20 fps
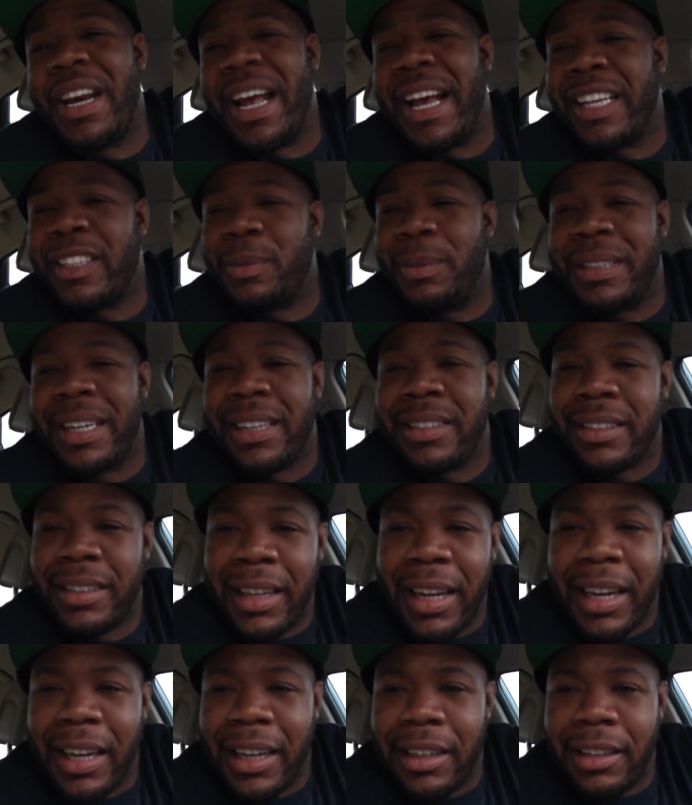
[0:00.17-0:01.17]
asked me the other
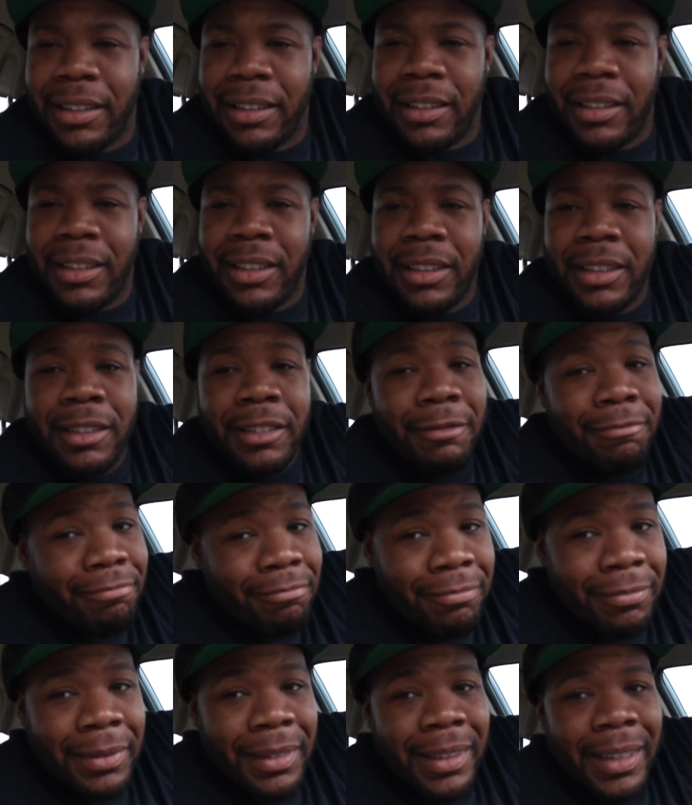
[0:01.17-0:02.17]
day,
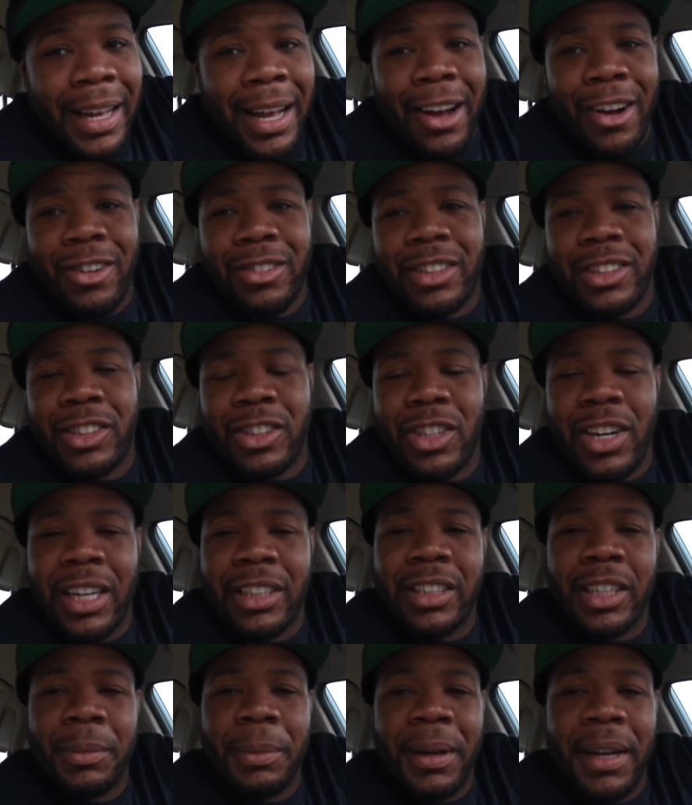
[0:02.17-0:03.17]
how often should I
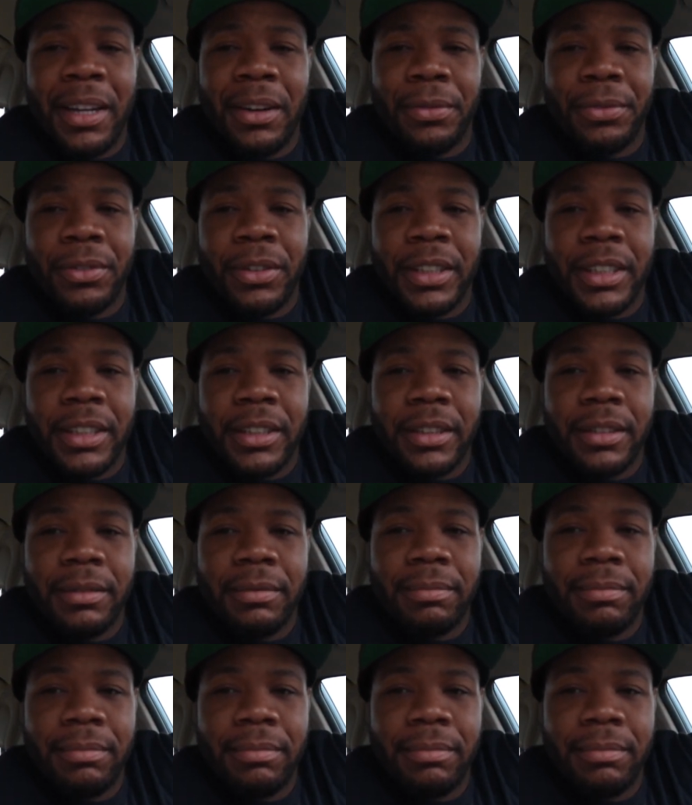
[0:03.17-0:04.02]
check my antifreeze?